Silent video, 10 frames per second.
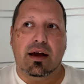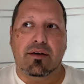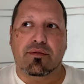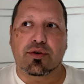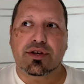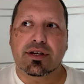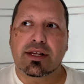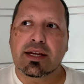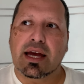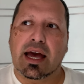
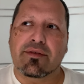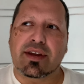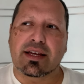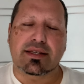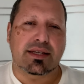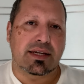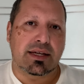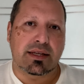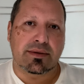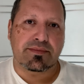unfortunately, I have not
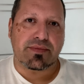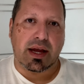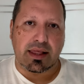seen